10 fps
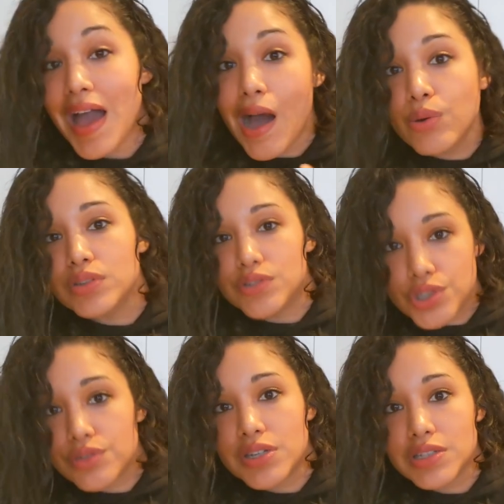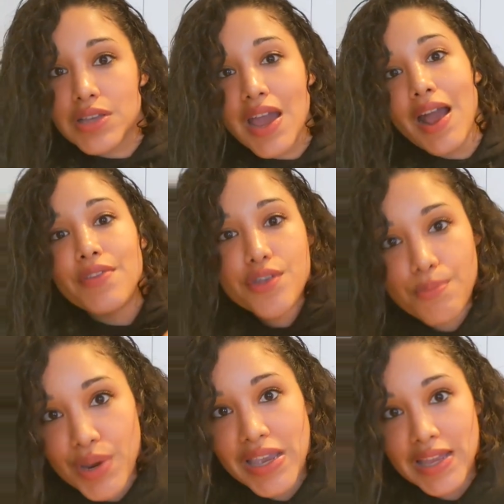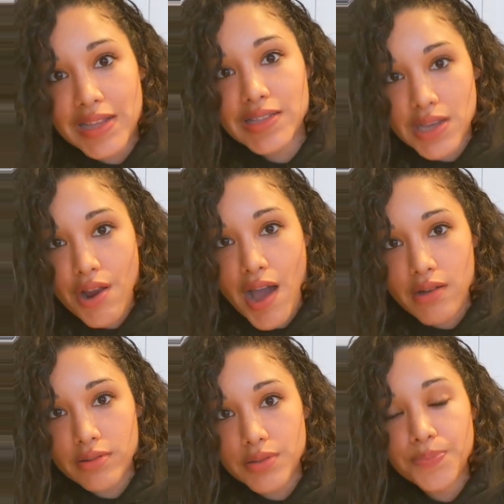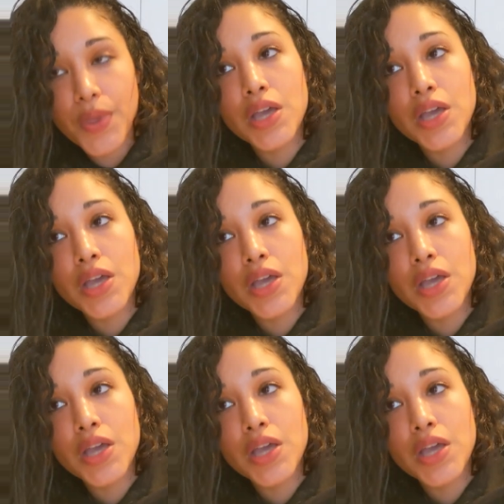out in the streets and you're bringing it into your house.